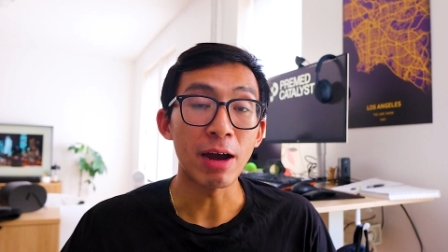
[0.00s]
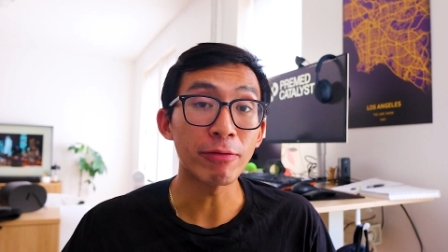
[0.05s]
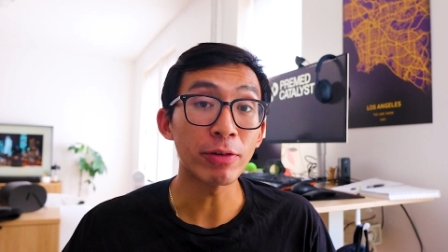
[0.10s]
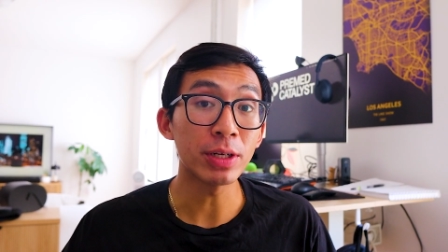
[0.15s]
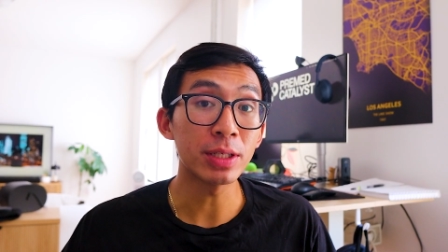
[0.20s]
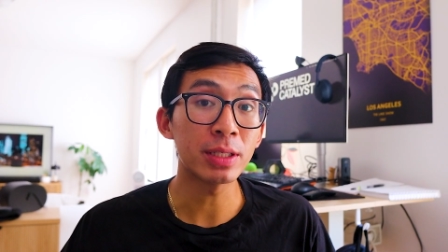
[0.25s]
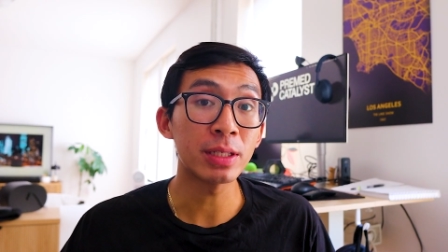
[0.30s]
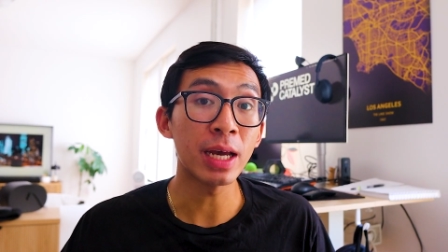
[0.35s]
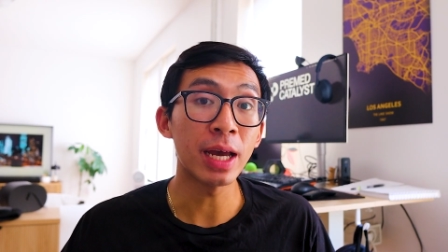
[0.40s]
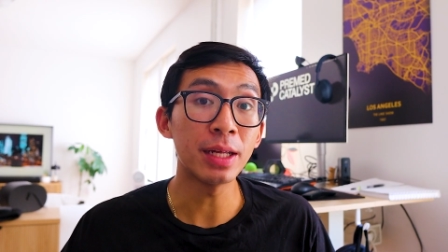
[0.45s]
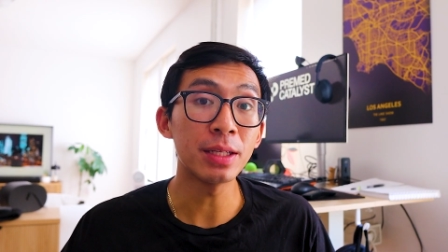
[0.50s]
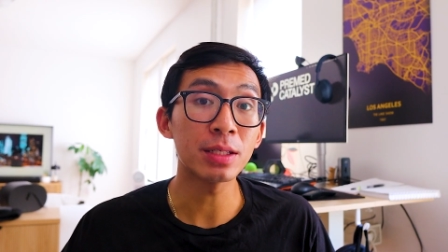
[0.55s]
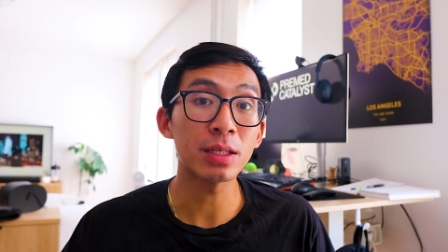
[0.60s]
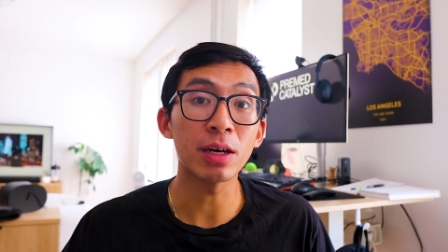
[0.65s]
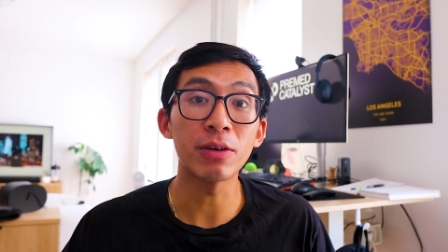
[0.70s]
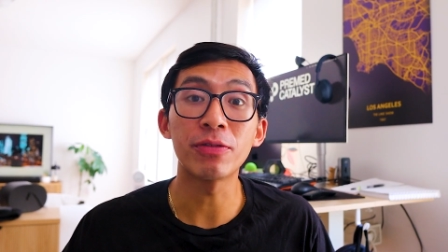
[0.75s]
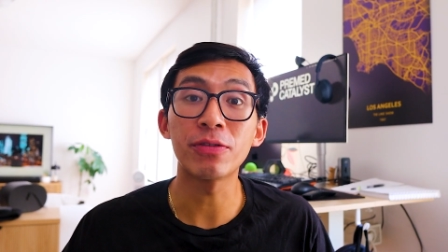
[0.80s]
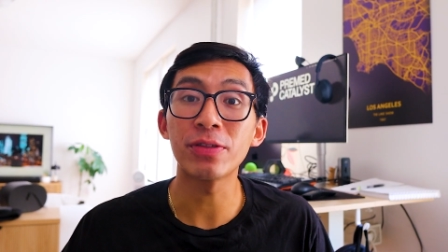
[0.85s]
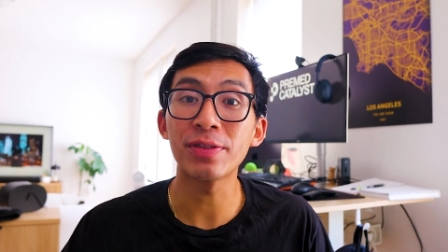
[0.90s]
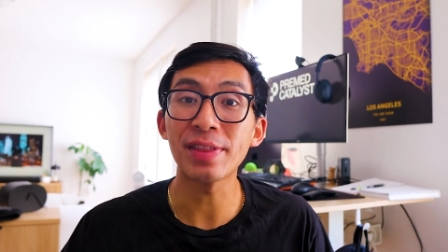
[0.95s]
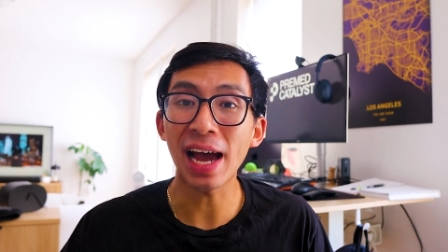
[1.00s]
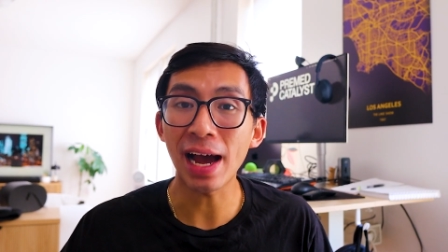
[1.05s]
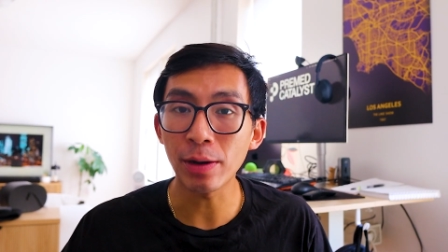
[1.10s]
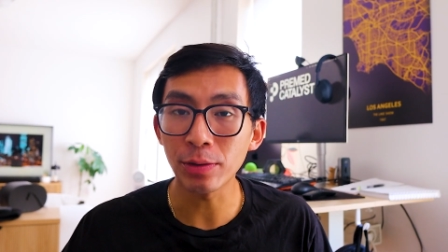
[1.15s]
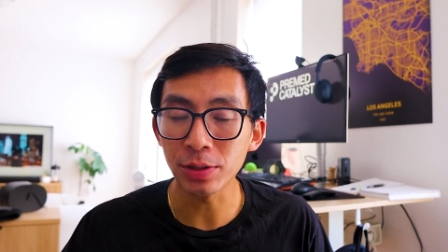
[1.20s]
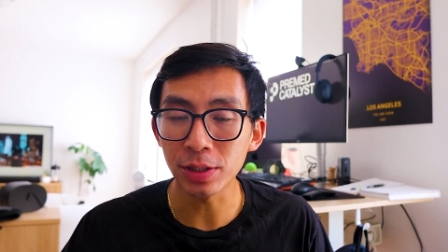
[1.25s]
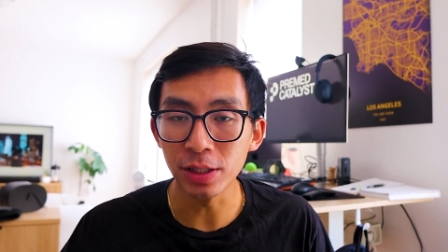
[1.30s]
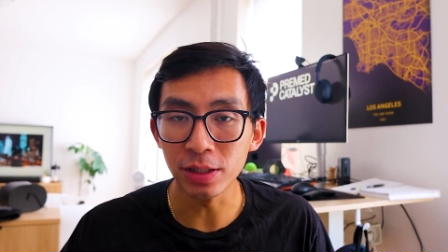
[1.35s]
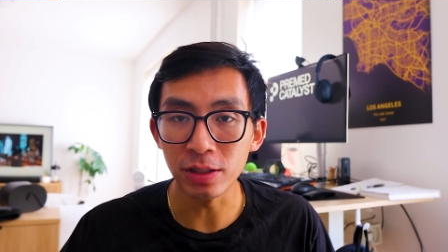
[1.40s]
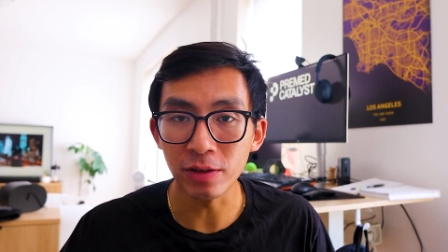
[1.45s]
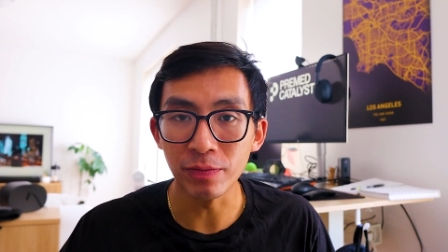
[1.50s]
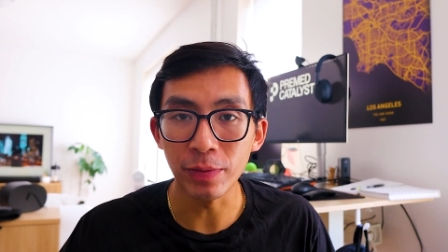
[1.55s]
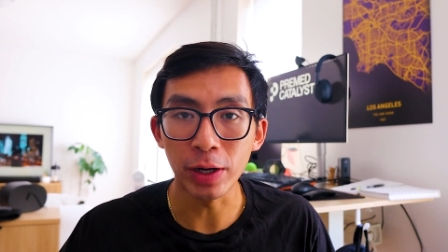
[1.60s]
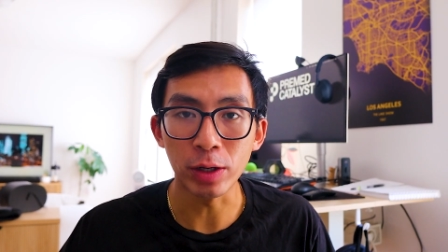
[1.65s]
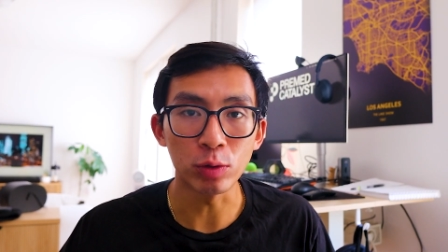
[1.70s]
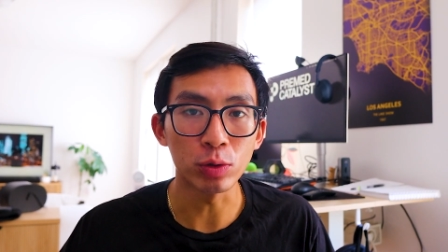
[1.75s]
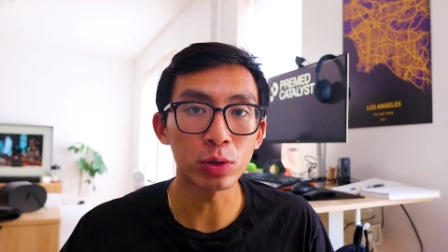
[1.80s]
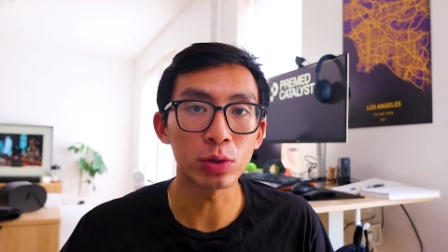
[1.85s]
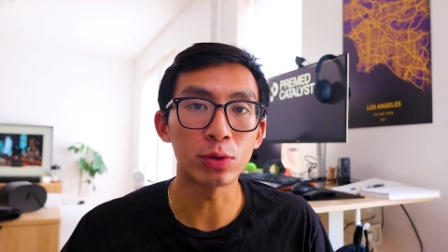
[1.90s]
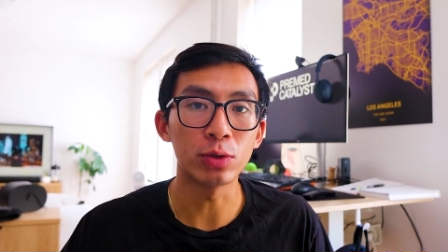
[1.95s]
I've read tens of thousands of
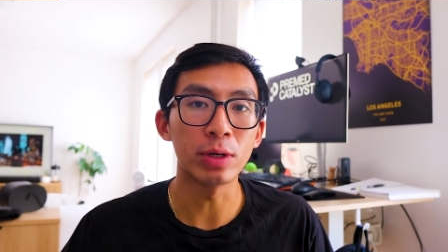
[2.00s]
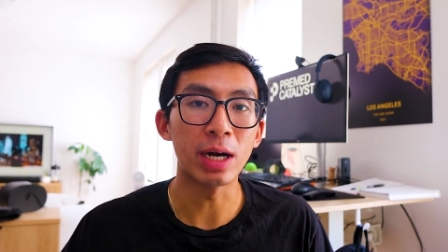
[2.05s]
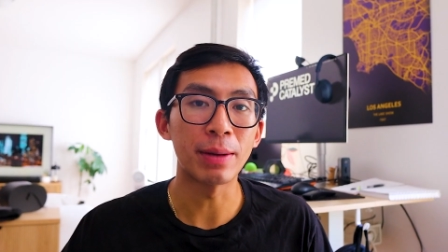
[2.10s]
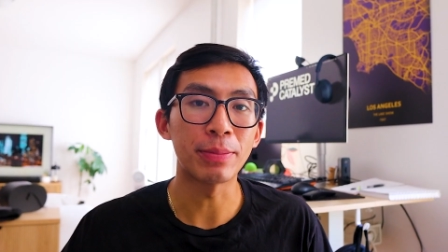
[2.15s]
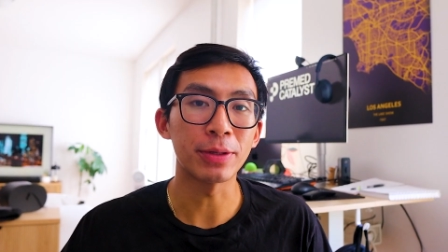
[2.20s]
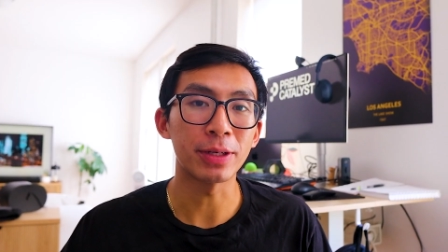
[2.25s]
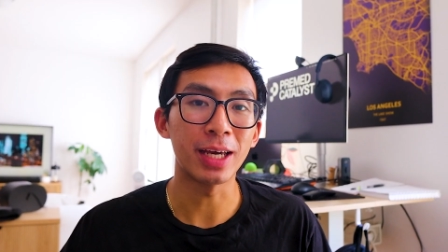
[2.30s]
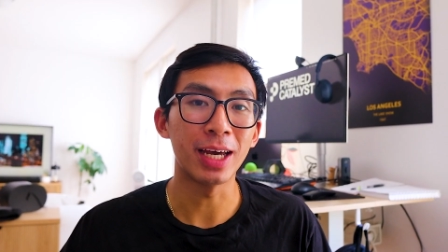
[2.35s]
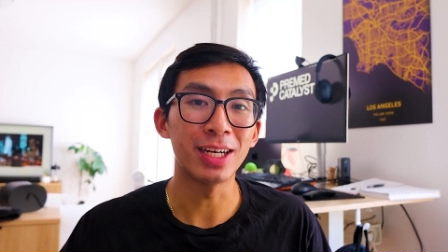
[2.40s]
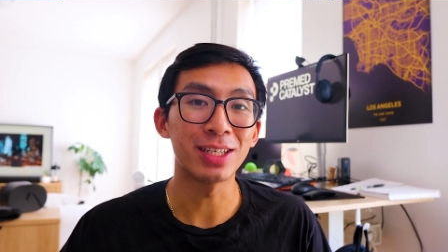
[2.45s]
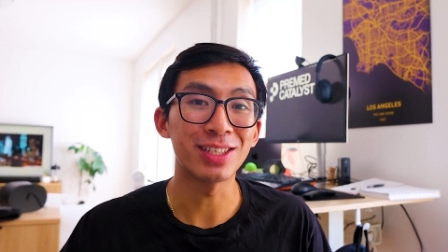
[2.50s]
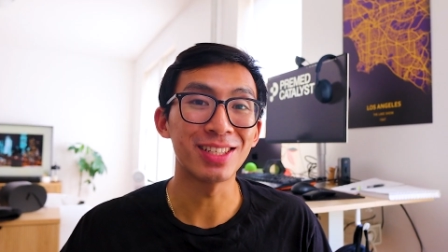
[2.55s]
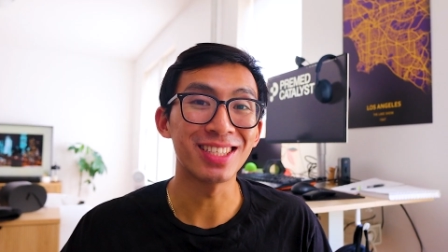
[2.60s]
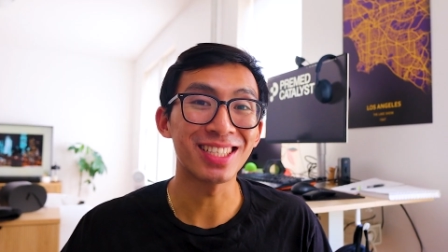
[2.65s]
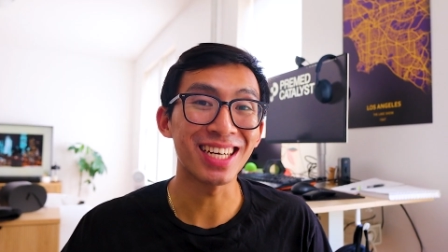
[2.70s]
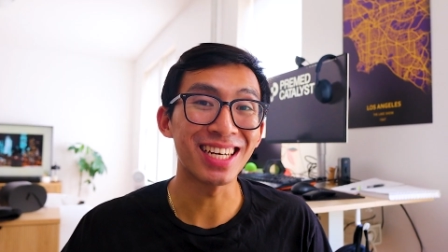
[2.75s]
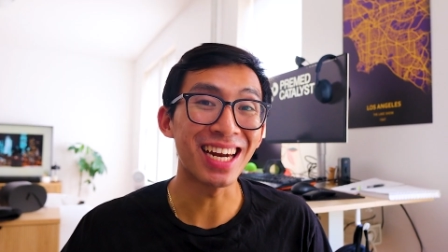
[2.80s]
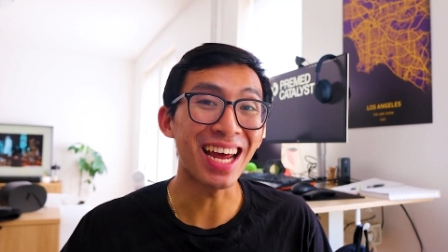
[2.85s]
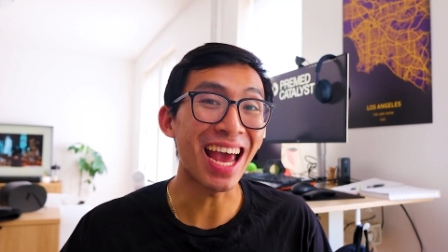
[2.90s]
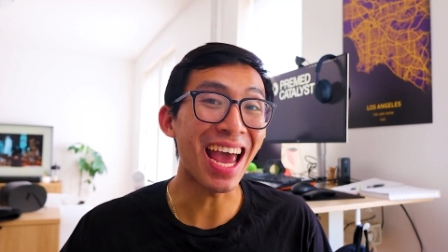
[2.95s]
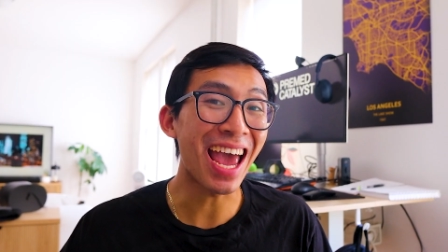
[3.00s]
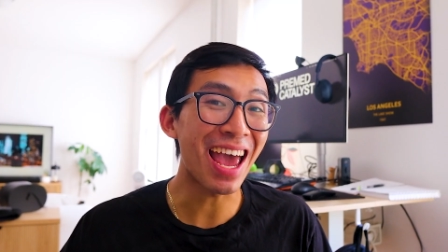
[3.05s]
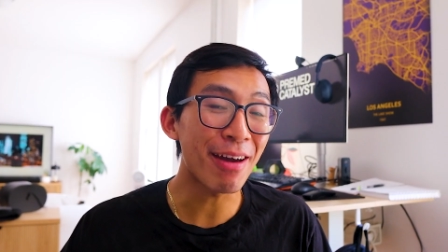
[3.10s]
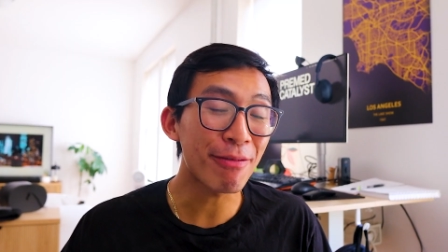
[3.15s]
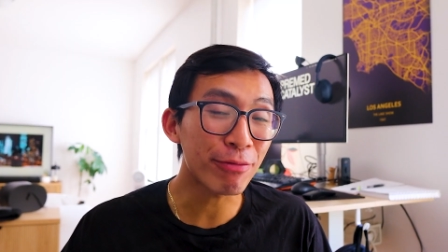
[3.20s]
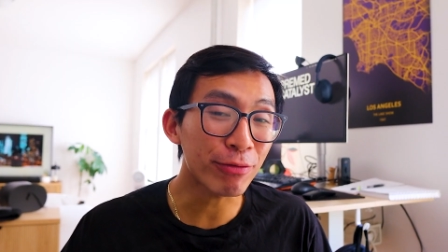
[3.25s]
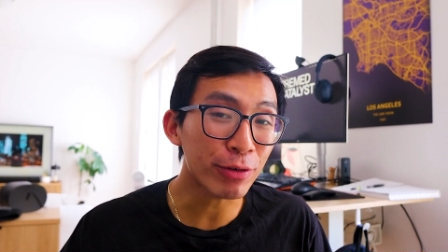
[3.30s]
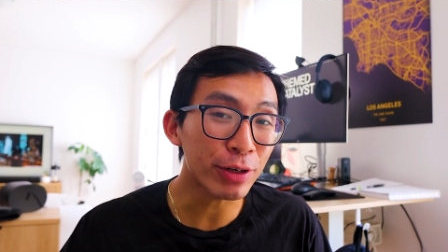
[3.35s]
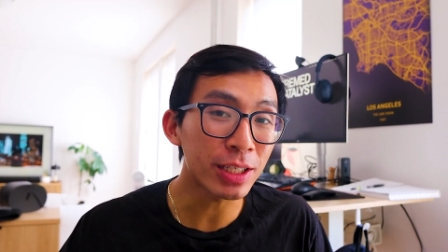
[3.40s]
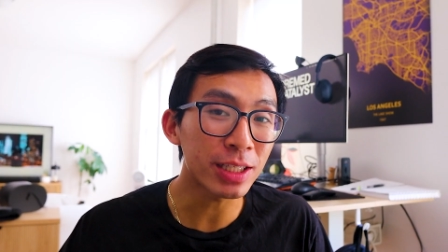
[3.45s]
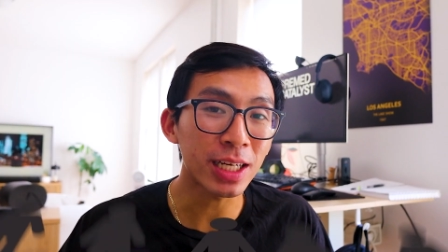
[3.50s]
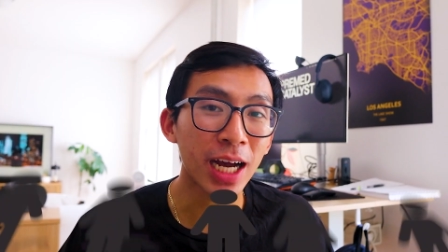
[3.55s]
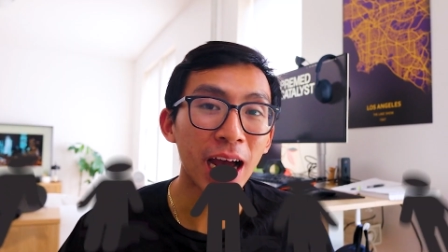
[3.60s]
medical school applications, and every